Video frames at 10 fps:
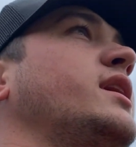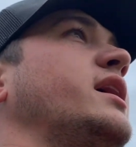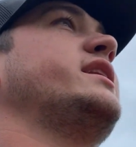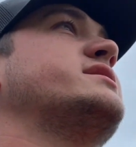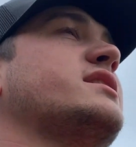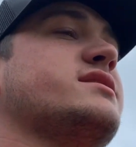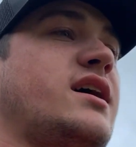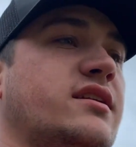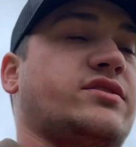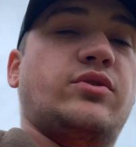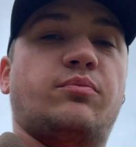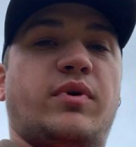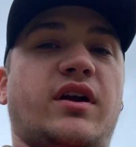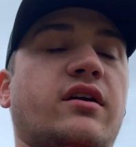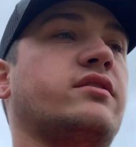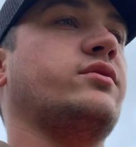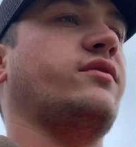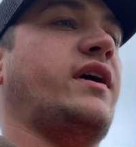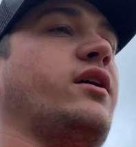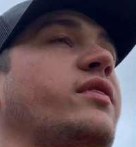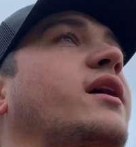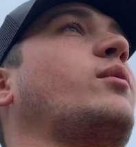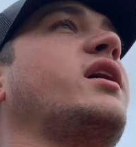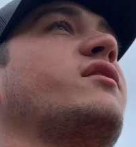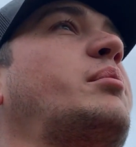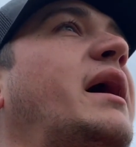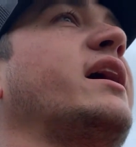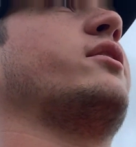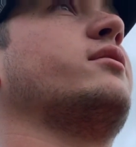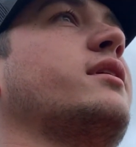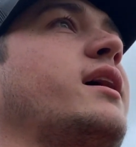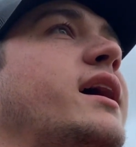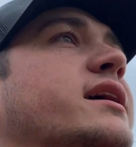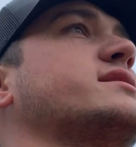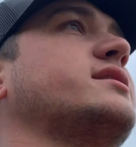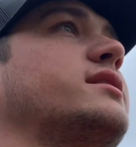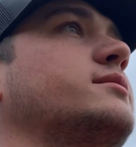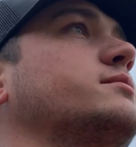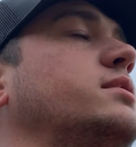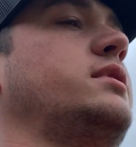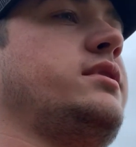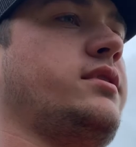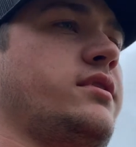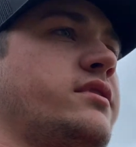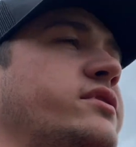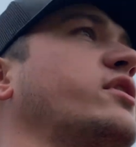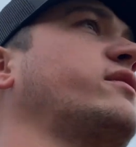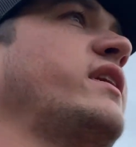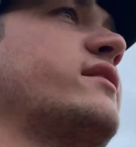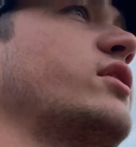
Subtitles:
It does not appear to have held that well of a pattern at 35